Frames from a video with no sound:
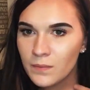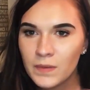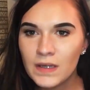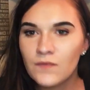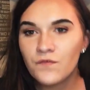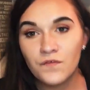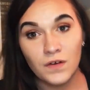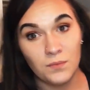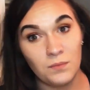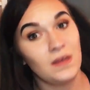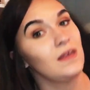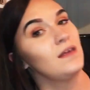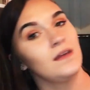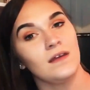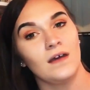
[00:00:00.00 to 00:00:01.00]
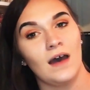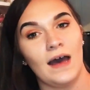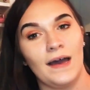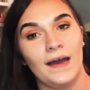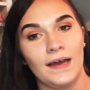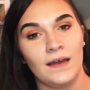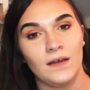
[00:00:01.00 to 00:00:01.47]
but for me,
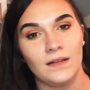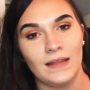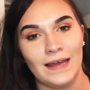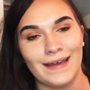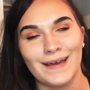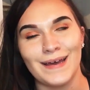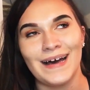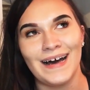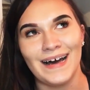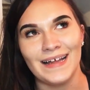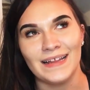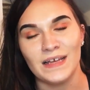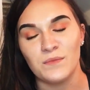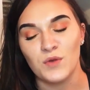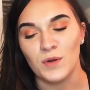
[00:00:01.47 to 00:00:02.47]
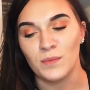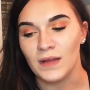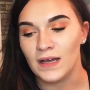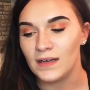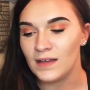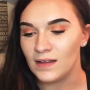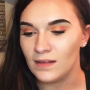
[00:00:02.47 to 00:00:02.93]
I like a highlight more
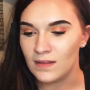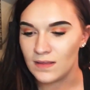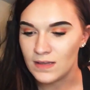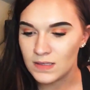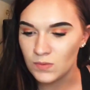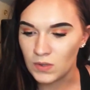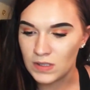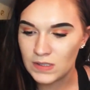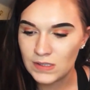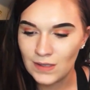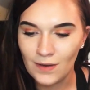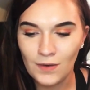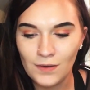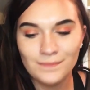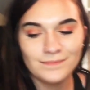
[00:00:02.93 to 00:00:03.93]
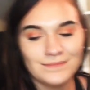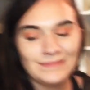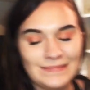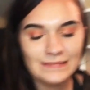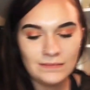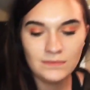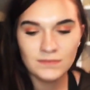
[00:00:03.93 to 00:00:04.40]
blinding than this one, so
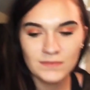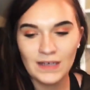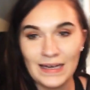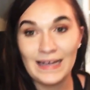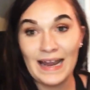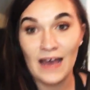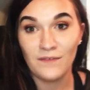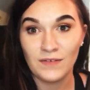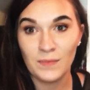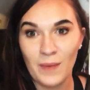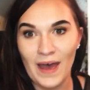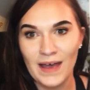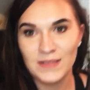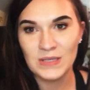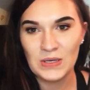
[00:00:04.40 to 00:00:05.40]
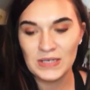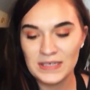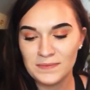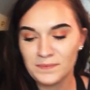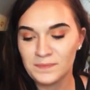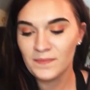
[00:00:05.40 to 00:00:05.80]
I'd have to pass on it.